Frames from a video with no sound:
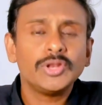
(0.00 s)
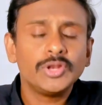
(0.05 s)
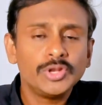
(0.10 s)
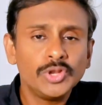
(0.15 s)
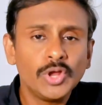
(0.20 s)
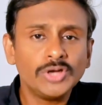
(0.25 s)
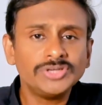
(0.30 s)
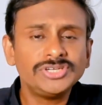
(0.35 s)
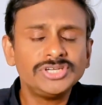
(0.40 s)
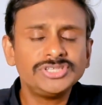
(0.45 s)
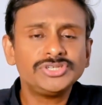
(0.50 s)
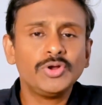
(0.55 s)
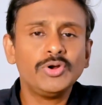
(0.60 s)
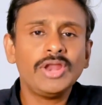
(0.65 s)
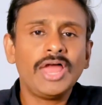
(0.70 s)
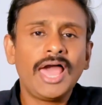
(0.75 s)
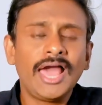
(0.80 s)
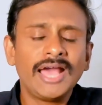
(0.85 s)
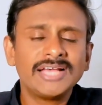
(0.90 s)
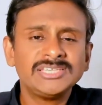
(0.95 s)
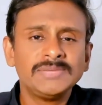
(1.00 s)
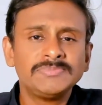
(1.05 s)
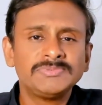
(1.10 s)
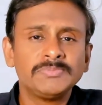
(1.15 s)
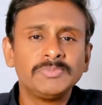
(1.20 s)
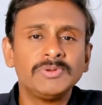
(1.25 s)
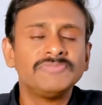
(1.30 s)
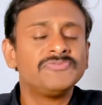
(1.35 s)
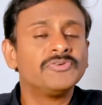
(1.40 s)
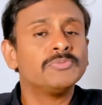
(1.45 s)
not at all
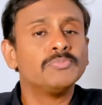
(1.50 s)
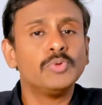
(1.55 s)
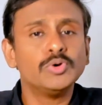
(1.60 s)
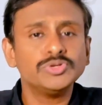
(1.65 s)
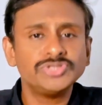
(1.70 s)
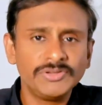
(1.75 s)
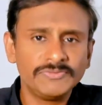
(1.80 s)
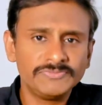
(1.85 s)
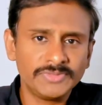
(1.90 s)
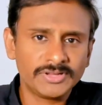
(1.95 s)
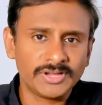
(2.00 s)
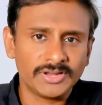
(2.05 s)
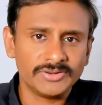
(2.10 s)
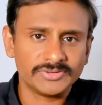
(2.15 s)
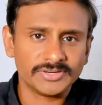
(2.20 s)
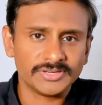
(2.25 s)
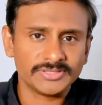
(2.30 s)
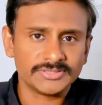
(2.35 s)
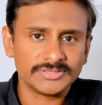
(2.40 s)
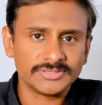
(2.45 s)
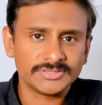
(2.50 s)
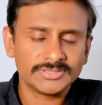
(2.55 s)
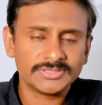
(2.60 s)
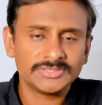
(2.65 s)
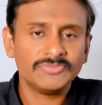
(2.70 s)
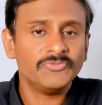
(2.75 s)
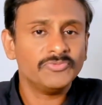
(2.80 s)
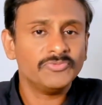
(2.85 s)
acceptable for most of the countries.